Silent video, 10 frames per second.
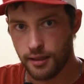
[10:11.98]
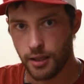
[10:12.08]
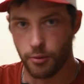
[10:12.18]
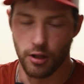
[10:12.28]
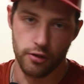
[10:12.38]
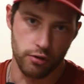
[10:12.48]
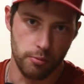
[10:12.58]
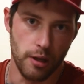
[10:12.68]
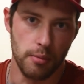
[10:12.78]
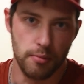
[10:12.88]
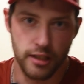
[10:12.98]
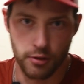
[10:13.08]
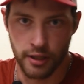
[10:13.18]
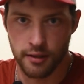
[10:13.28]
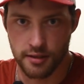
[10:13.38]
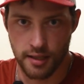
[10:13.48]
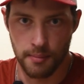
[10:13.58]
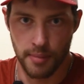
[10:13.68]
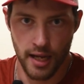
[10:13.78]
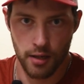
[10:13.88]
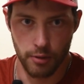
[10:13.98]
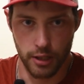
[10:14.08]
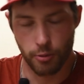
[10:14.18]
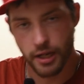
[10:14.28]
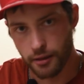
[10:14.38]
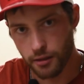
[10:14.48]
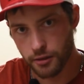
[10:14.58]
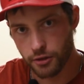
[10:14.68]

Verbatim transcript: It will also probably drain the same battery quicker,